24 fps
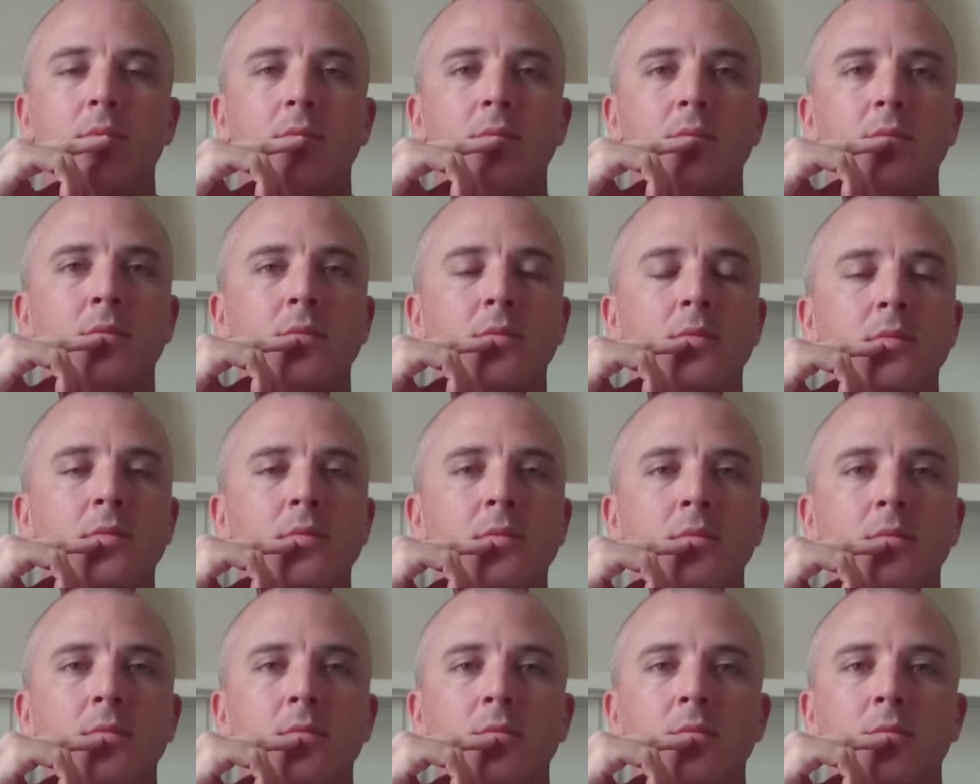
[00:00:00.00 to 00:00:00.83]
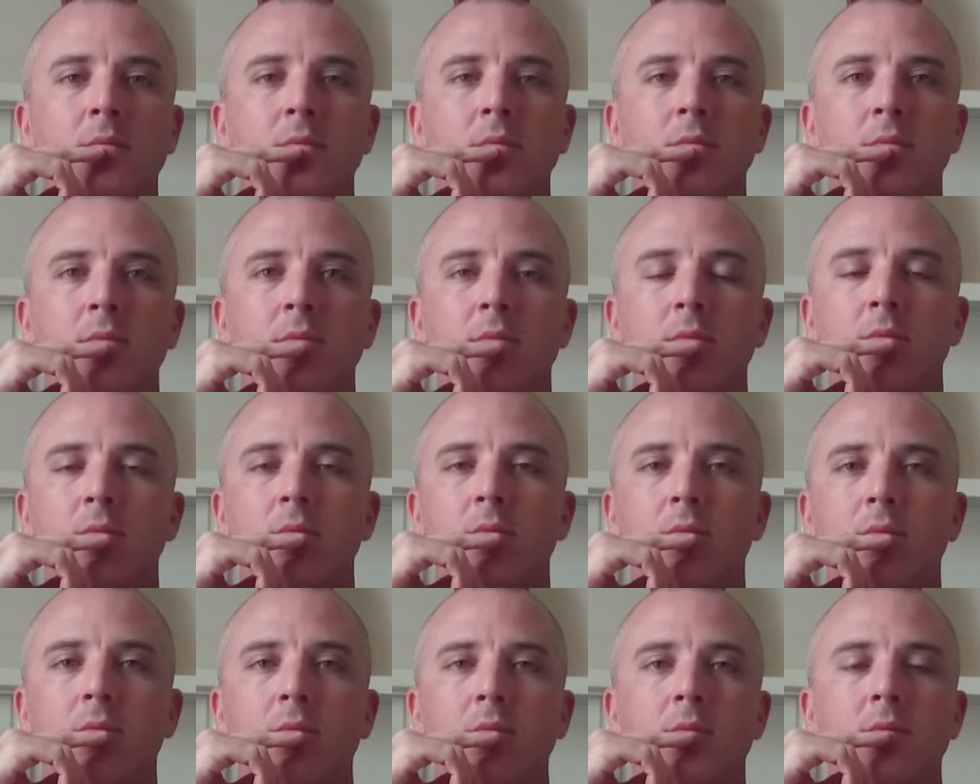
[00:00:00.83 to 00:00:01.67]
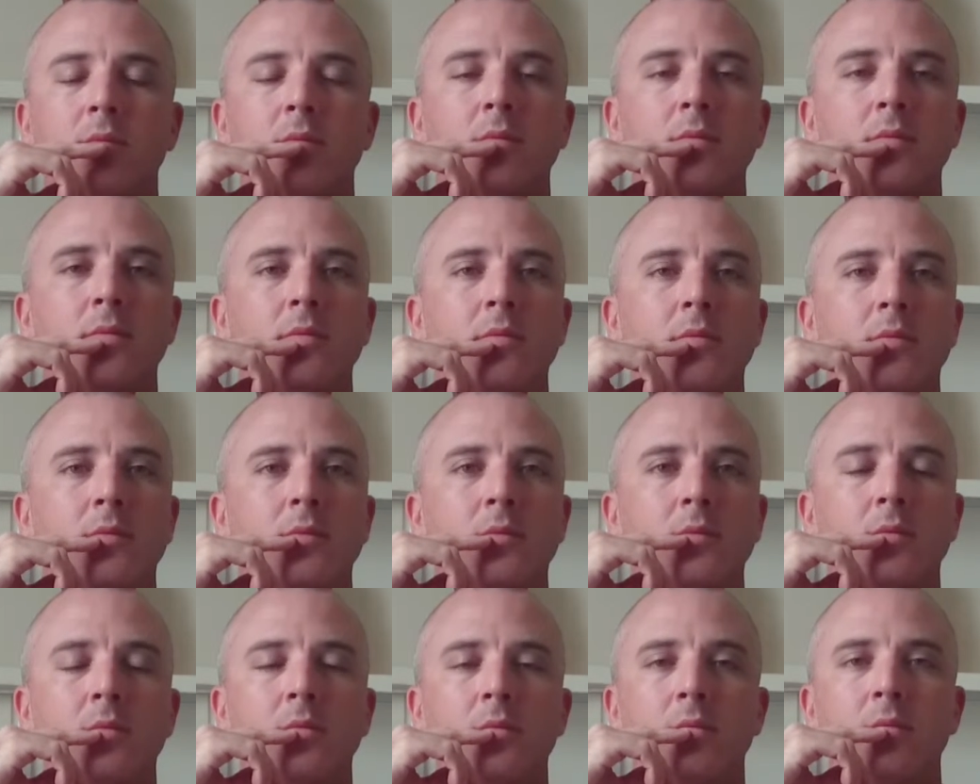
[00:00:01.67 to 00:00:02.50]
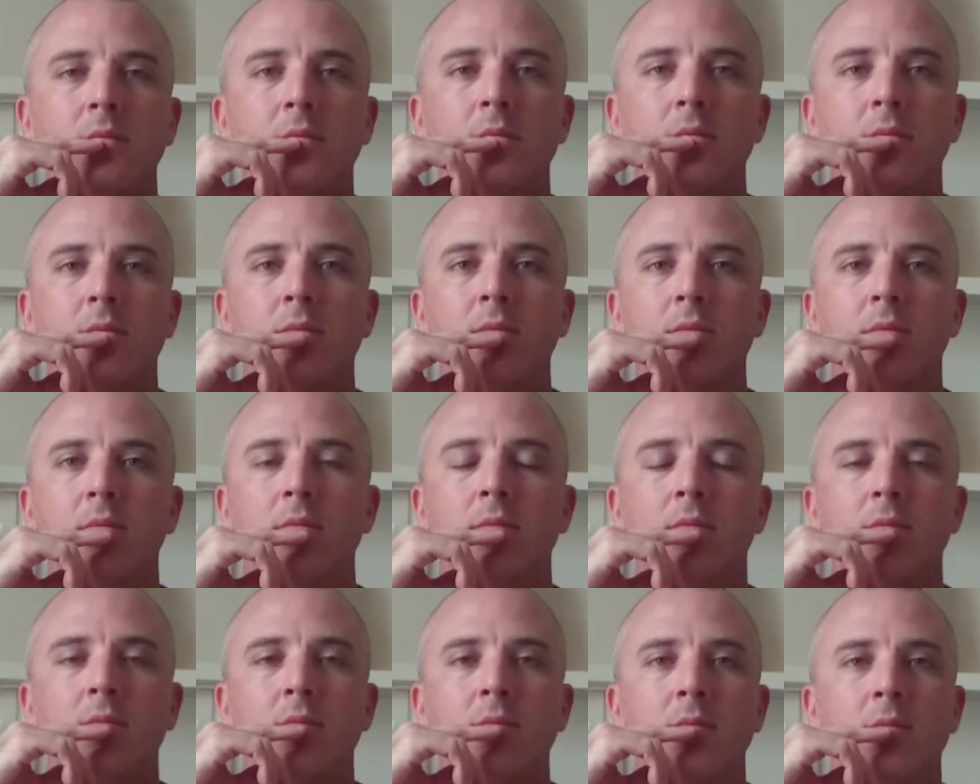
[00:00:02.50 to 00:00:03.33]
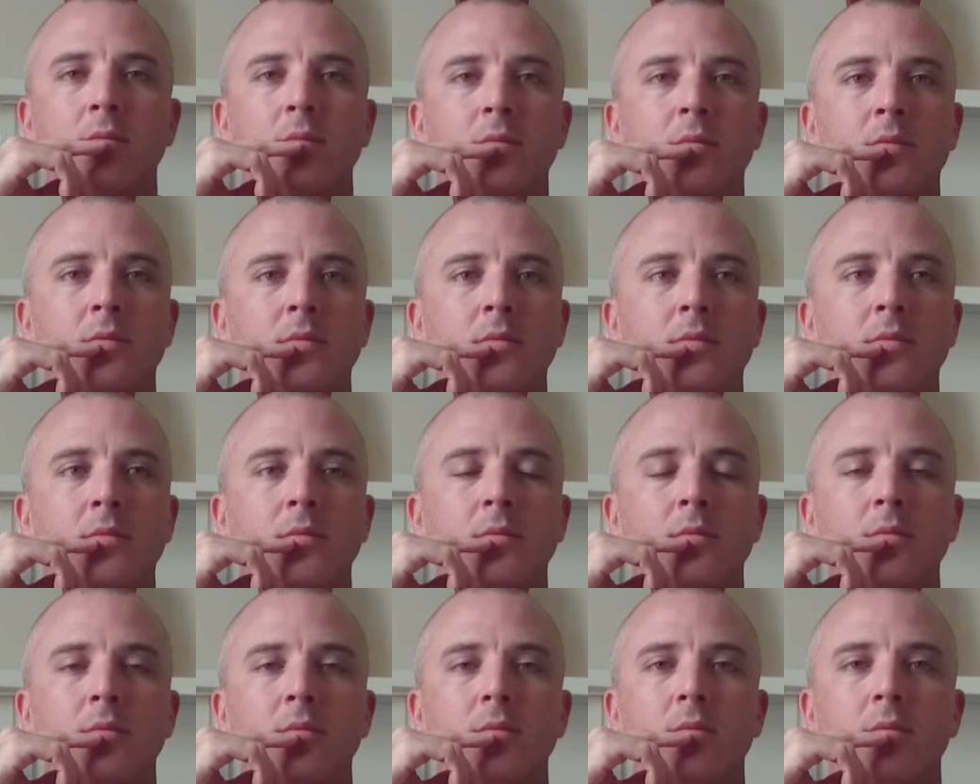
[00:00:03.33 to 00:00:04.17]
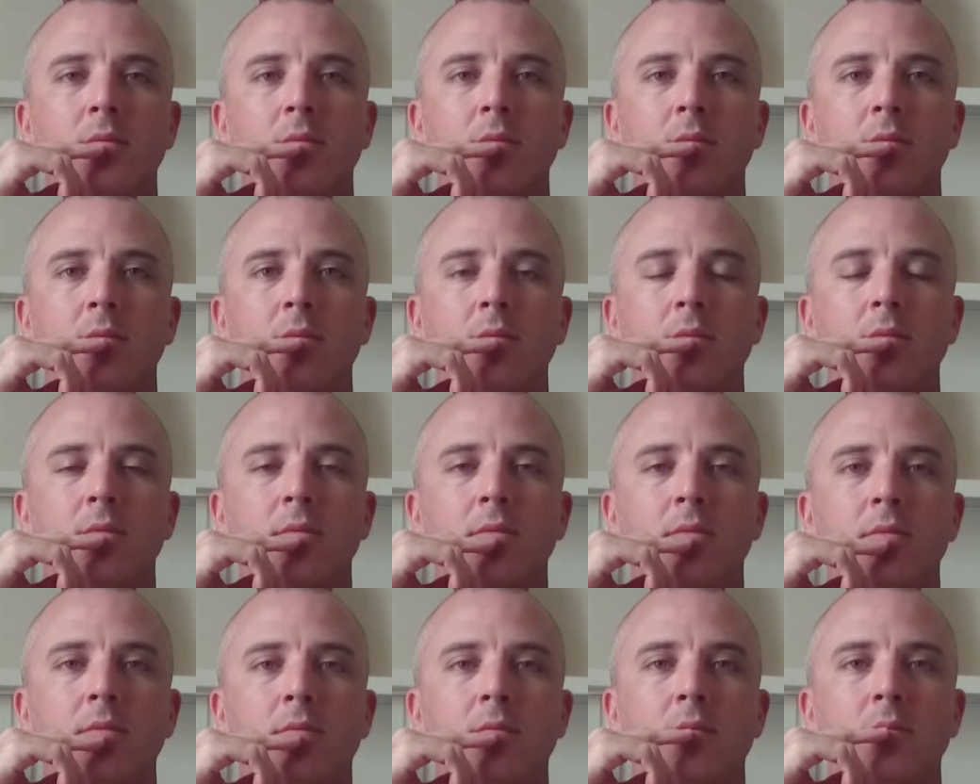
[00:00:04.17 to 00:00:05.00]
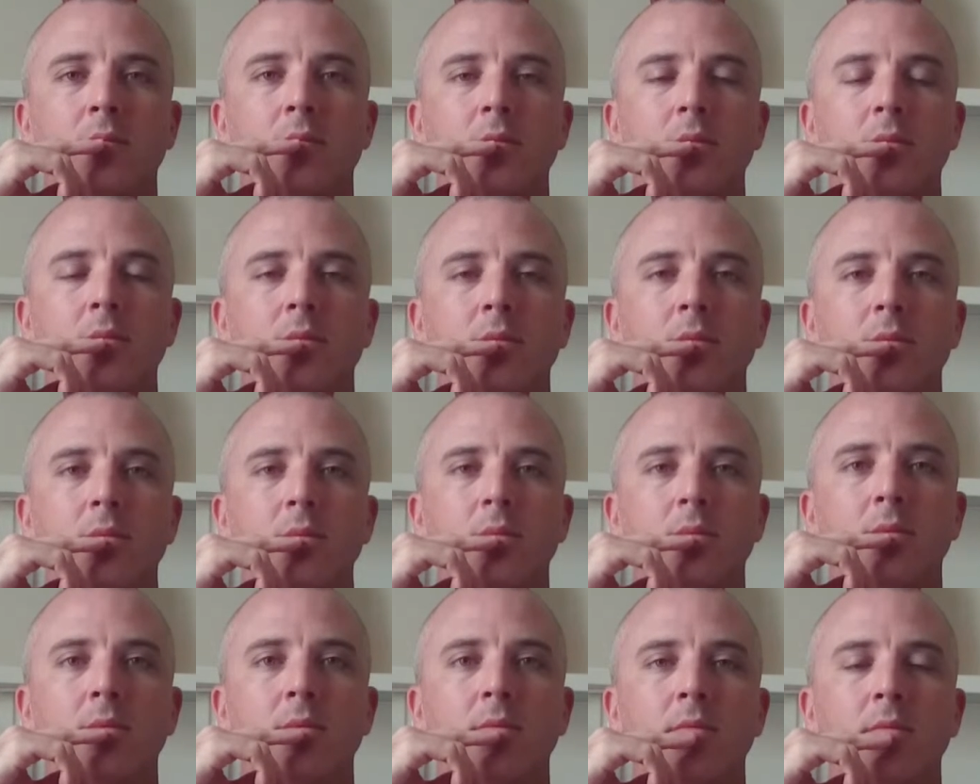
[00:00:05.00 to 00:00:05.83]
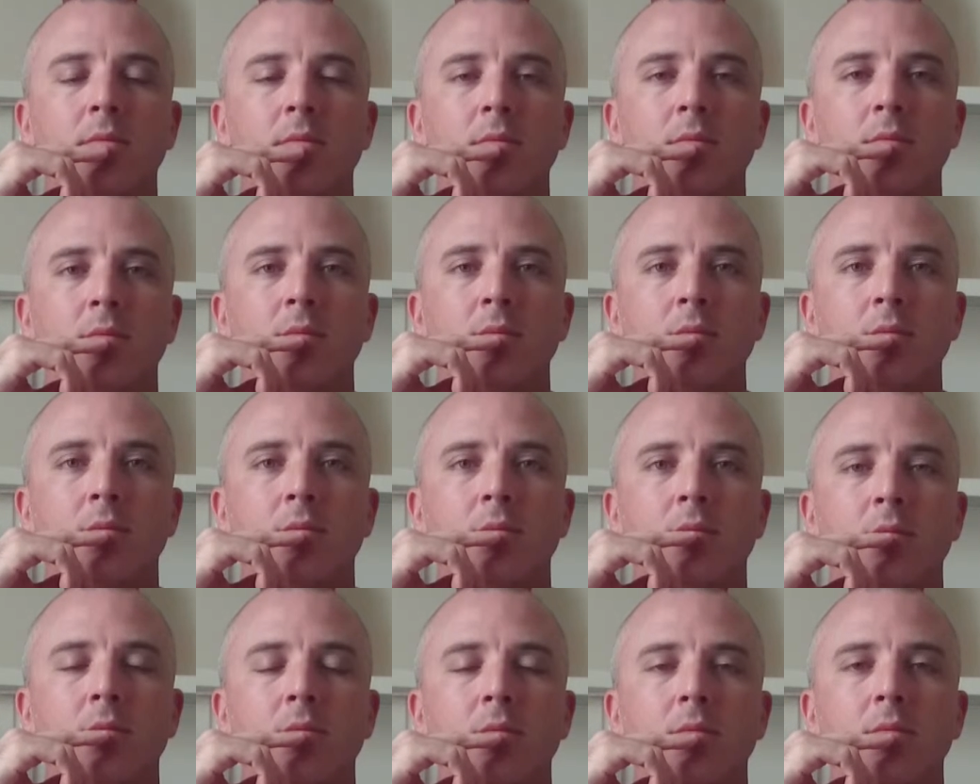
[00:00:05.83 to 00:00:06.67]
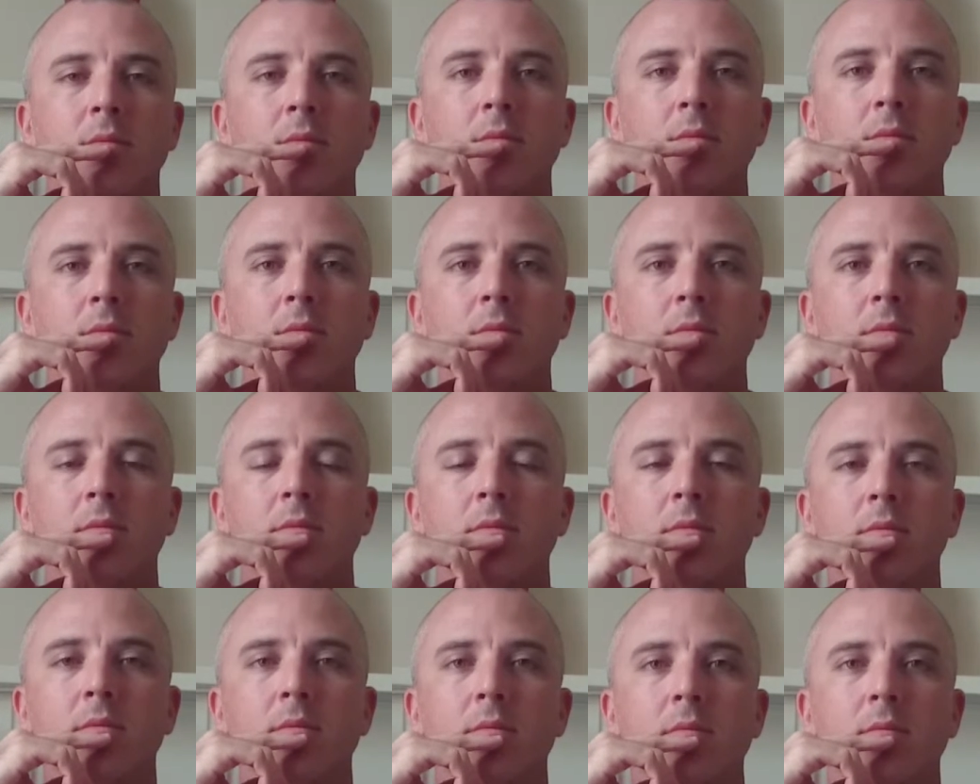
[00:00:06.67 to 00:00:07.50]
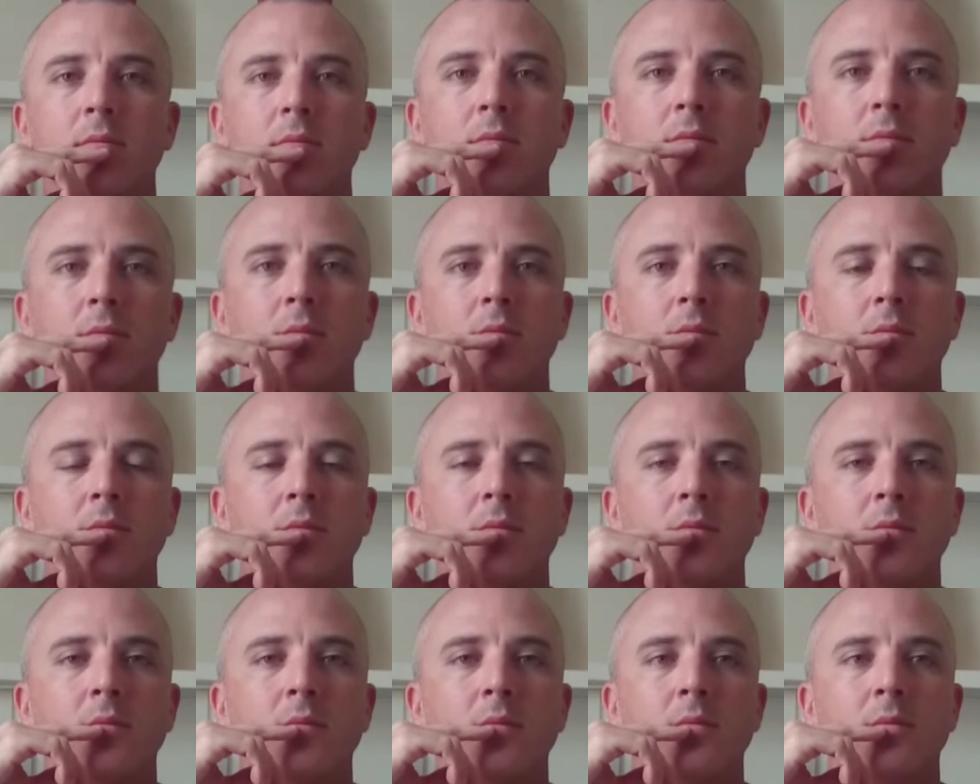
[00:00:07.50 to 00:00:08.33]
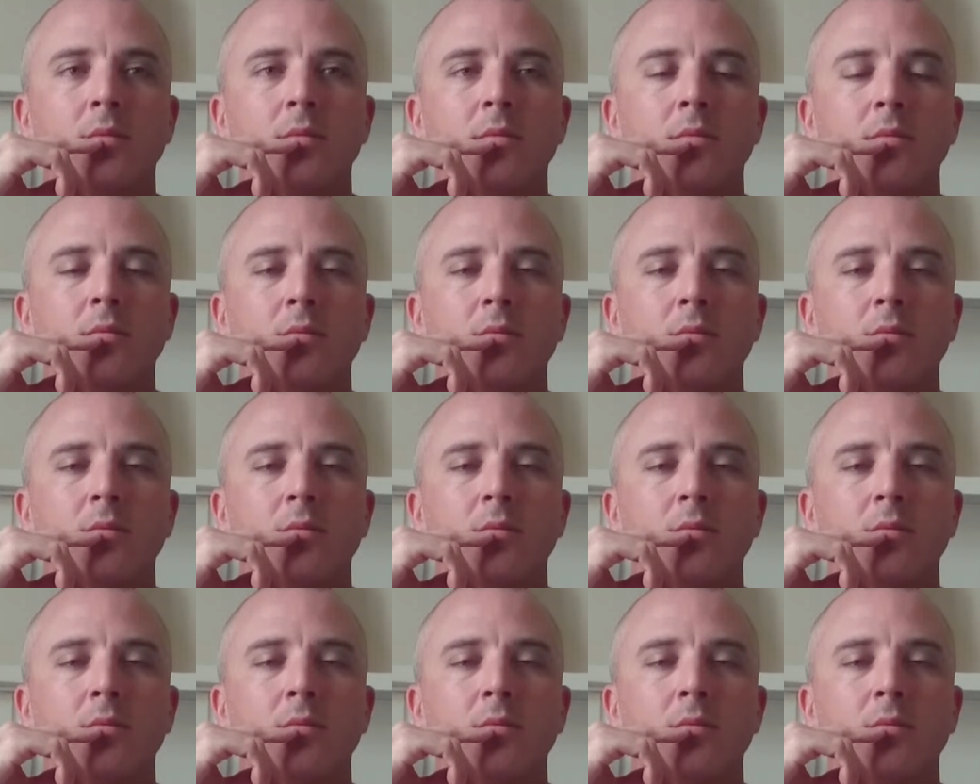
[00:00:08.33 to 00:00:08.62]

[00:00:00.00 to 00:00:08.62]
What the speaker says: UWSNS, underwater wireless sensor networks, and underwater sensor communication, to measure